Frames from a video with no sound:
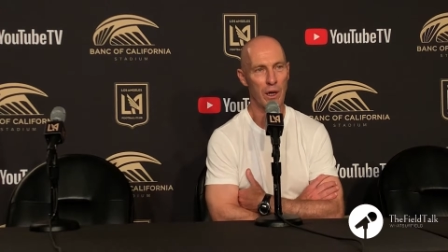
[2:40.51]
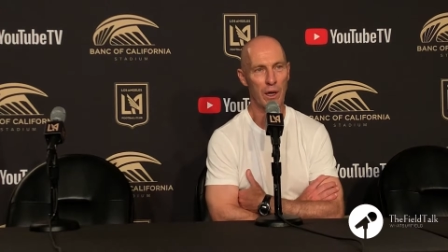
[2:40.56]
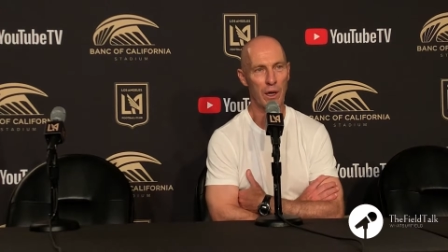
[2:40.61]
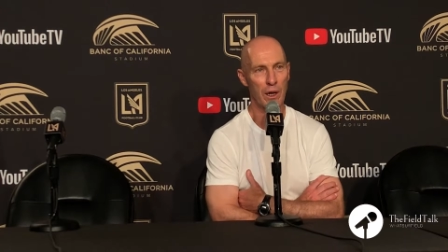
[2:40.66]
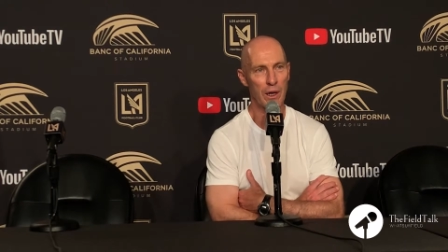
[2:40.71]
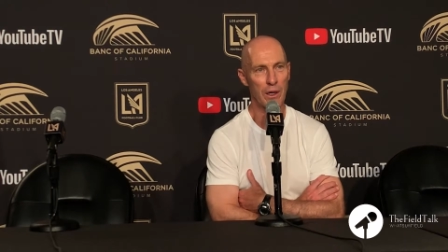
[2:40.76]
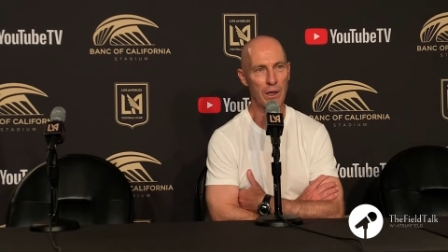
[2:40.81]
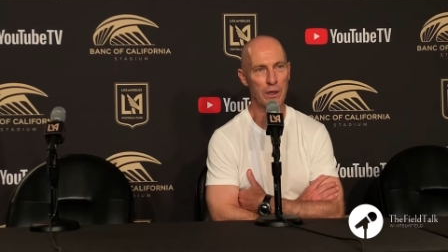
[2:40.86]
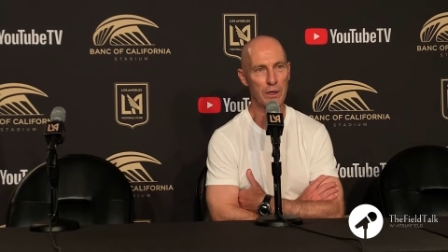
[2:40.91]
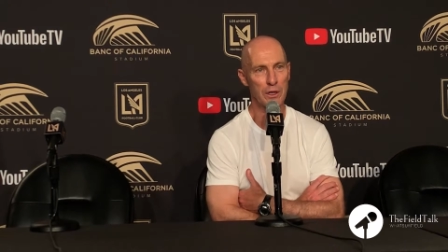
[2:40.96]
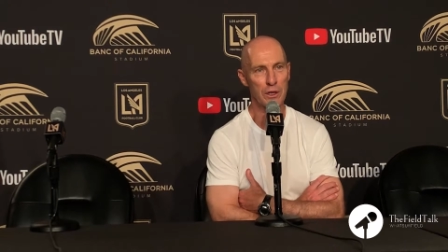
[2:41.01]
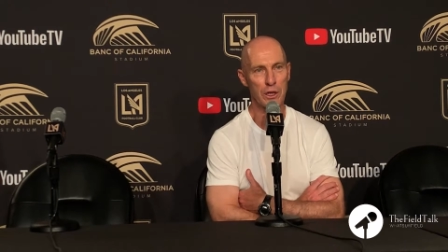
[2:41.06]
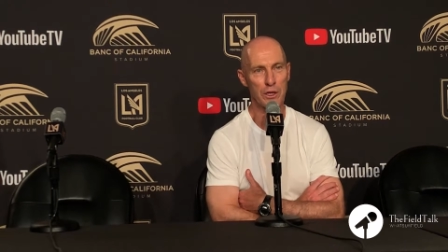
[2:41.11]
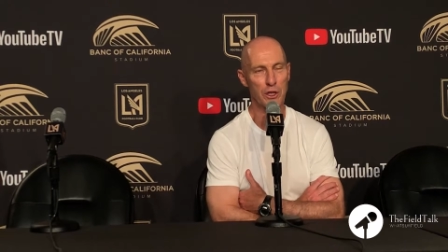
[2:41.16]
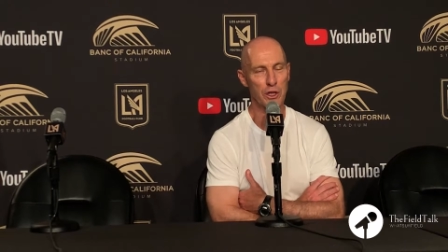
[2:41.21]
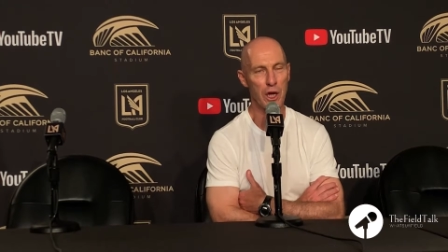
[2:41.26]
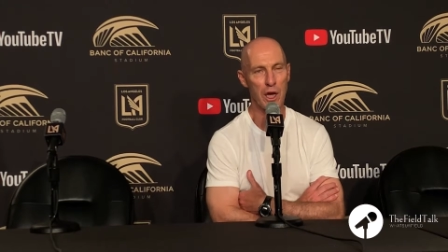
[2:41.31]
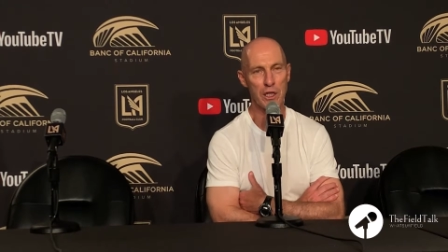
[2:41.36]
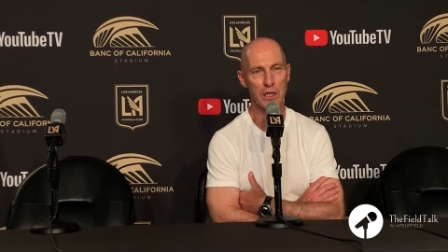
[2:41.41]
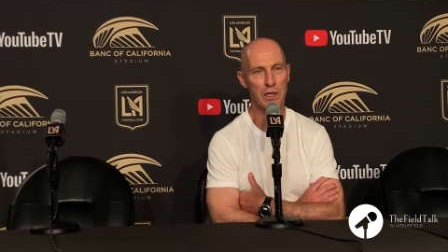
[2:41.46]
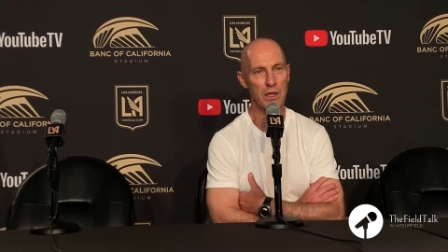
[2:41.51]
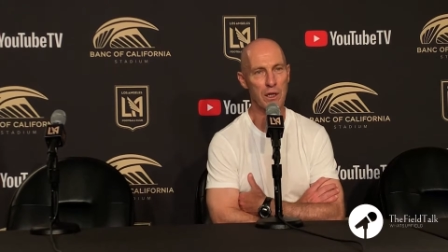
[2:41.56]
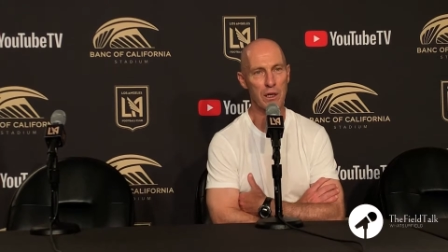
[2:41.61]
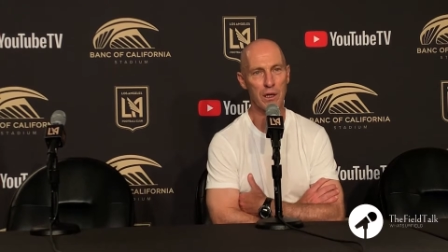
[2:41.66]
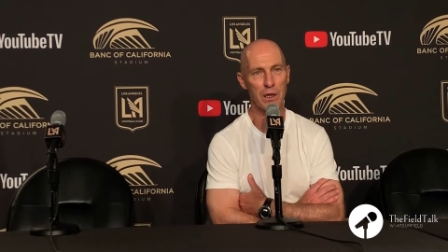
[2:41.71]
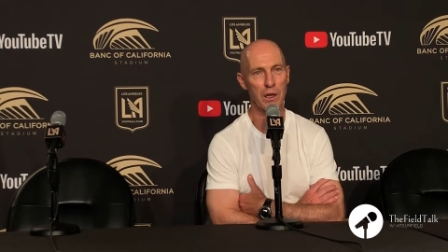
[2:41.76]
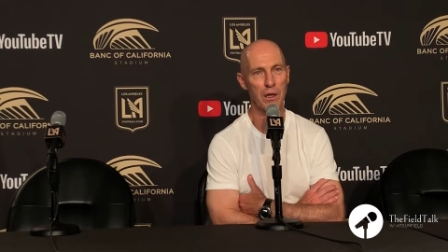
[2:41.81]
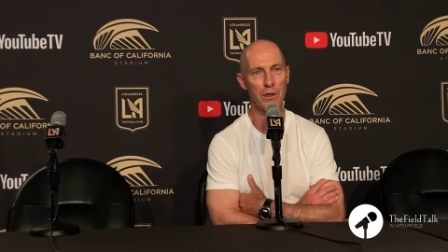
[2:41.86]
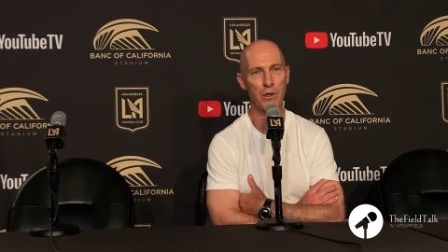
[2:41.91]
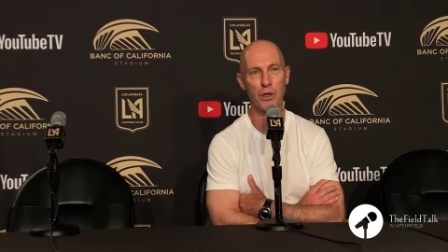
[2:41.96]
uh, is to just
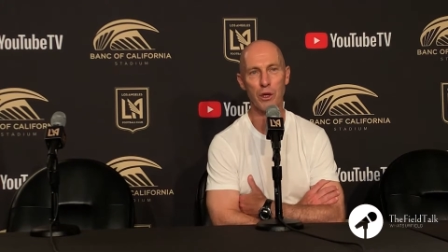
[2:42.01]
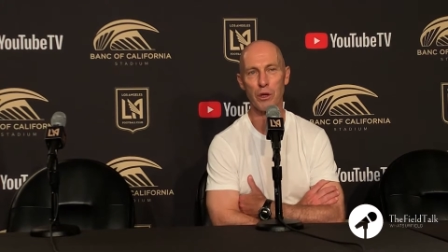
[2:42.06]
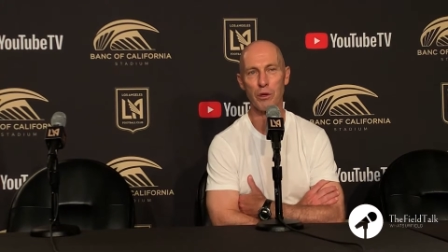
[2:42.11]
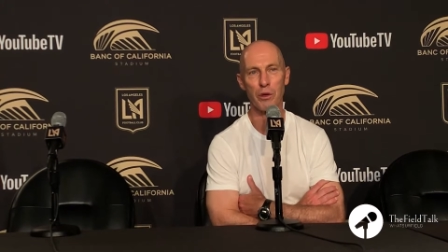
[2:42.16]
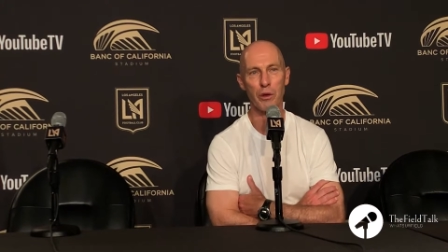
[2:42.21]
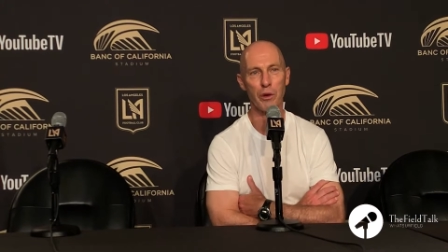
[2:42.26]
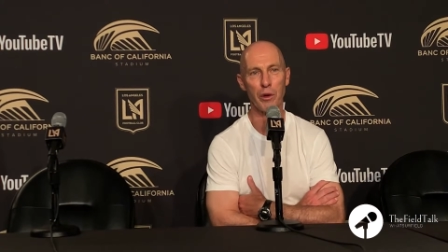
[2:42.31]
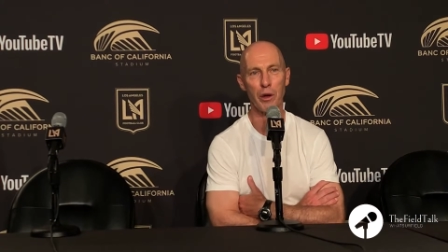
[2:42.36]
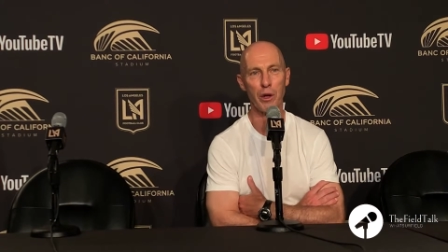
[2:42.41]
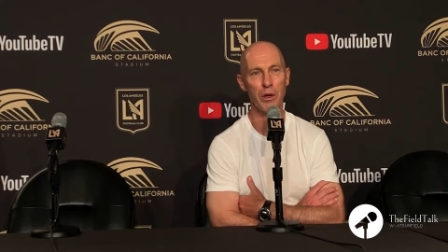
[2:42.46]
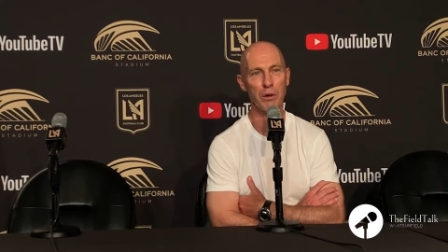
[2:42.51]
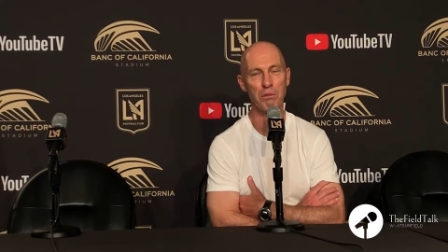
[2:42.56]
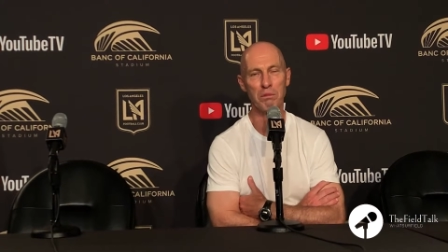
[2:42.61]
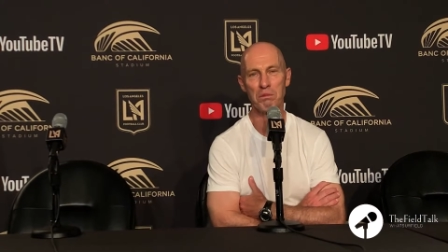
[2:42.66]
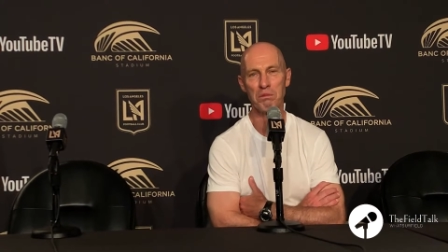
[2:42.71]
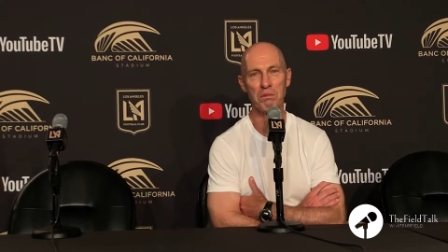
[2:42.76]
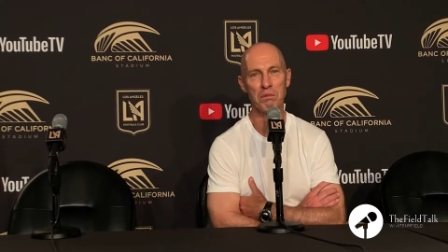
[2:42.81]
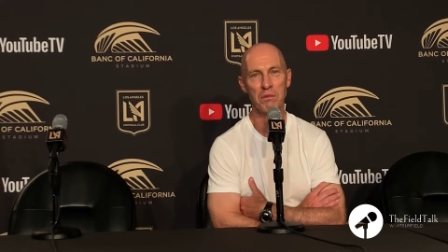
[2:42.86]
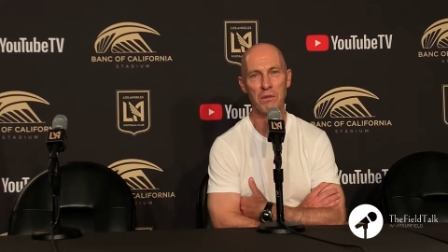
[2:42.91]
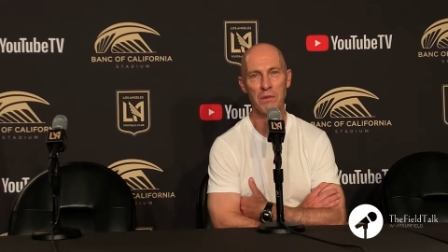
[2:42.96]
continue to